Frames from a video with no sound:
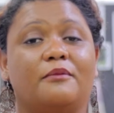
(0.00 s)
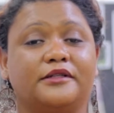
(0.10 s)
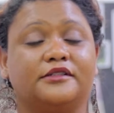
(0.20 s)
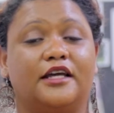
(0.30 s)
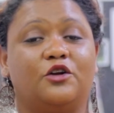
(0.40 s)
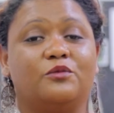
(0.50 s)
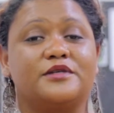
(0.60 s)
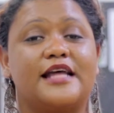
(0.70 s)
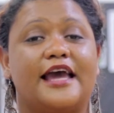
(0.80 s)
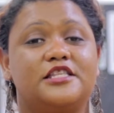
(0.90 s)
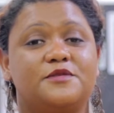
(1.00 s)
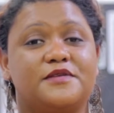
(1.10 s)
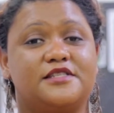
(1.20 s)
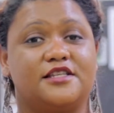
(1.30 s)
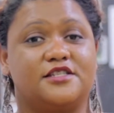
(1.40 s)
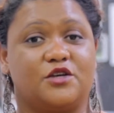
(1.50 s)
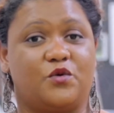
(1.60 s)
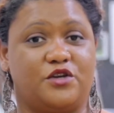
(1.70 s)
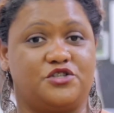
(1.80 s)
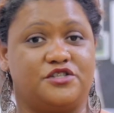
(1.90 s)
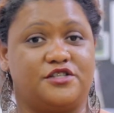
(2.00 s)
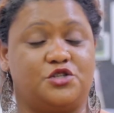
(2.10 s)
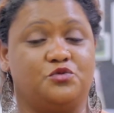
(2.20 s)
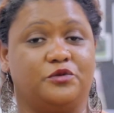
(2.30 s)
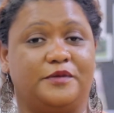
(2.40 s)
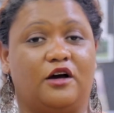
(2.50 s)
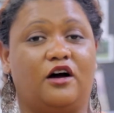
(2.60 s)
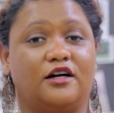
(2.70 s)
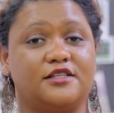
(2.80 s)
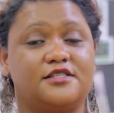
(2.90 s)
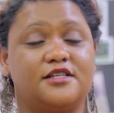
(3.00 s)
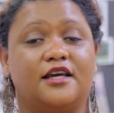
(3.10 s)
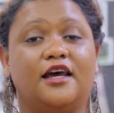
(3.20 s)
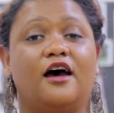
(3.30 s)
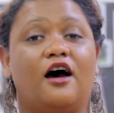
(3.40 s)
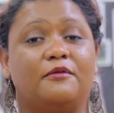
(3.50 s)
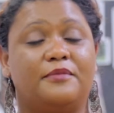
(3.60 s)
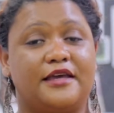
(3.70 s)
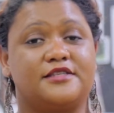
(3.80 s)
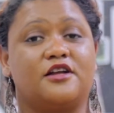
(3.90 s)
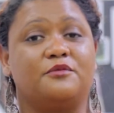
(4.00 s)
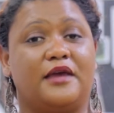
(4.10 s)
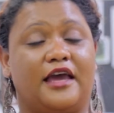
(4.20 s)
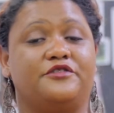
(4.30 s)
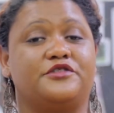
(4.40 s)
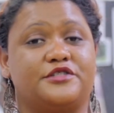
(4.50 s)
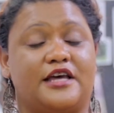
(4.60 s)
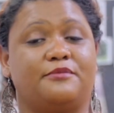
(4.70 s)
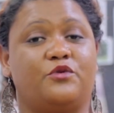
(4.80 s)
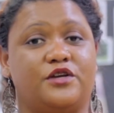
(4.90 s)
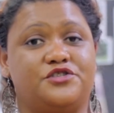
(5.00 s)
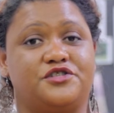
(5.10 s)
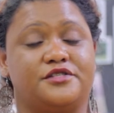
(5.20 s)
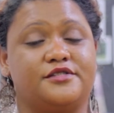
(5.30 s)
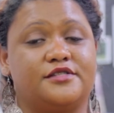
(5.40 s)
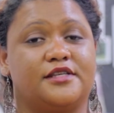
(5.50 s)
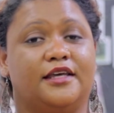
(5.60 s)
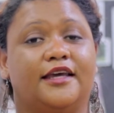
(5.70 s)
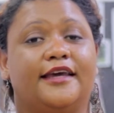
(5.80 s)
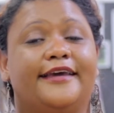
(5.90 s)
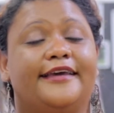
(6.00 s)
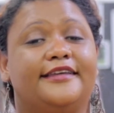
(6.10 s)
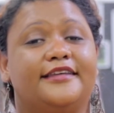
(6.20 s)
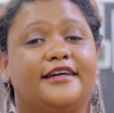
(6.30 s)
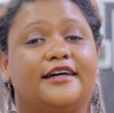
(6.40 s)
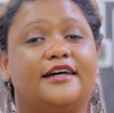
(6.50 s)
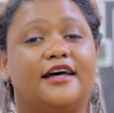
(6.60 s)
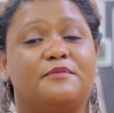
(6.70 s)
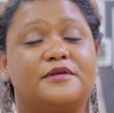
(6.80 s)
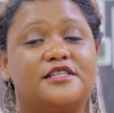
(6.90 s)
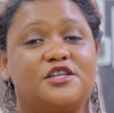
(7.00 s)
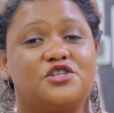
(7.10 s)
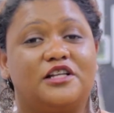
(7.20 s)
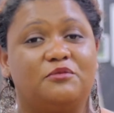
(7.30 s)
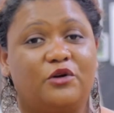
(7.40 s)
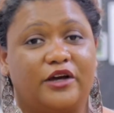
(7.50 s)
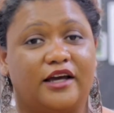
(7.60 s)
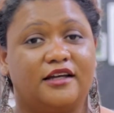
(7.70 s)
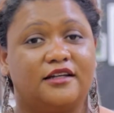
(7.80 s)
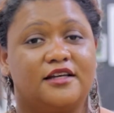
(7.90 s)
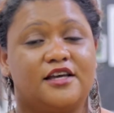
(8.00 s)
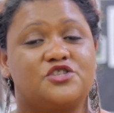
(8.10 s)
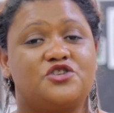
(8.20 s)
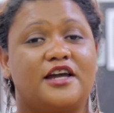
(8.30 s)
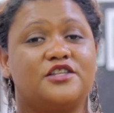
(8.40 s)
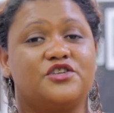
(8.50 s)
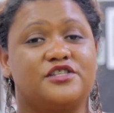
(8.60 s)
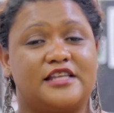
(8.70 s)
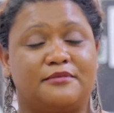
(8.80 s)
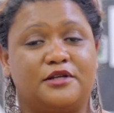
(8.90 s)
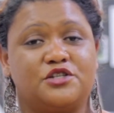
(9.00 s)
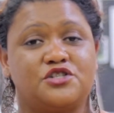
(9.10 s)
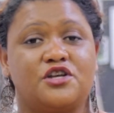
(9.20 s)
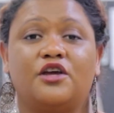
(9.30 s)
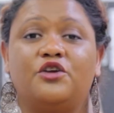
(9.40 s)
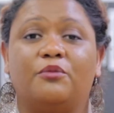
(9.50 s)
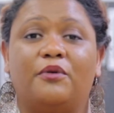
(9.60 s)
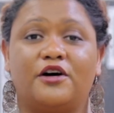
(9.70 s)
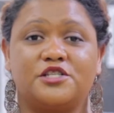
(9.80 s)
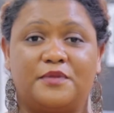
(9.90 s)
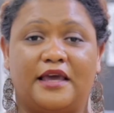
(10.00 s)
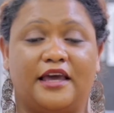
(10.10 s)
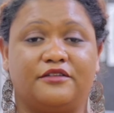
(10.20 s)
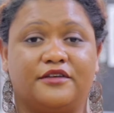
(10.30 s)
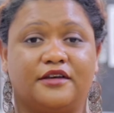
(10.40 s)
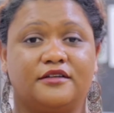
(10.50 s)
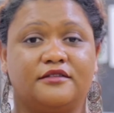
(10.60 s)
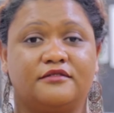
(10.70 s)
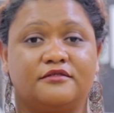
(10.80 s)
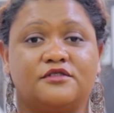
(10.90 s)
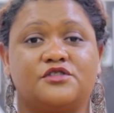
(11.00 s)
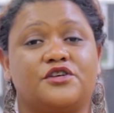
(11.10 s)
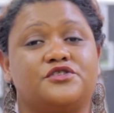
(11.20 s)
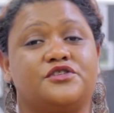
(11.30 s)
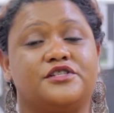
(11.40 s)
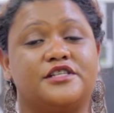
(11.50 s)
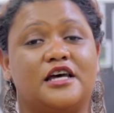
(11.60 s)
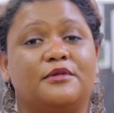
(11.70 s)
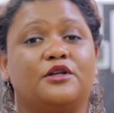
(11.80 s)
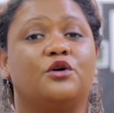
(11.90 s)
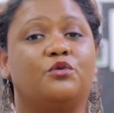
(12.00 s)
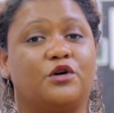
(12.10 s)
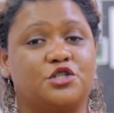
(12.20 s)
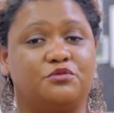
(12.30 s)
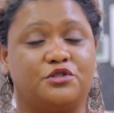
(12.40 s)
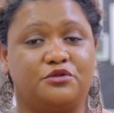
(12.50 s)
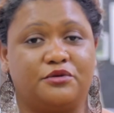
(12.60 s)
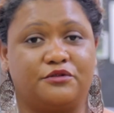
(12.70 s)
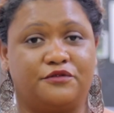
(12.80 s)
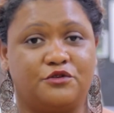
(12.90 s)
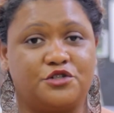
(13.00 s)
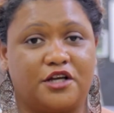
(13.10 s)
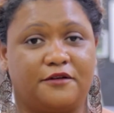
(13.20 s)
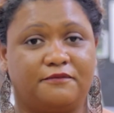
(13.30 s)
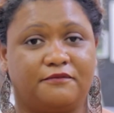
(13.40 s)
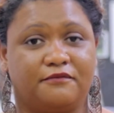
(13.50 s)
common, and almost 80% of the questions that you will be asked are based on behavioral type questions. Here, a potential employer is trying to establish your past behavior so as to determine what you would do in the future.